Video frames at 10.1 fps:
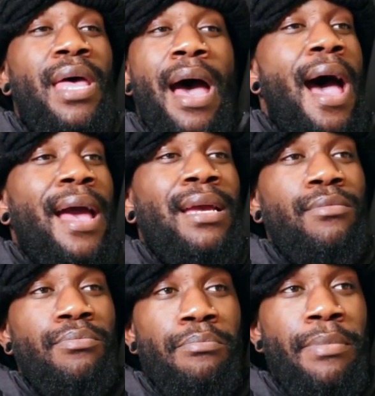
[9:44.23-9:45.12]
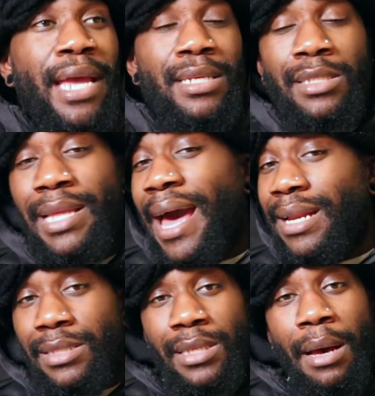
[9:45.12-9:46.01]
I made a
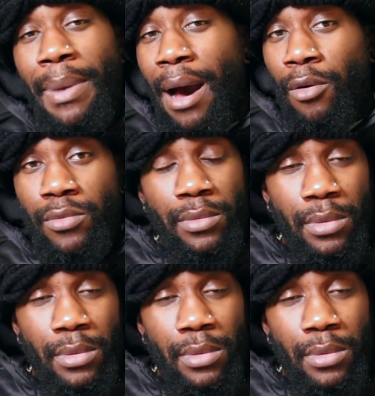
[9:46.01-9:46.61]
status about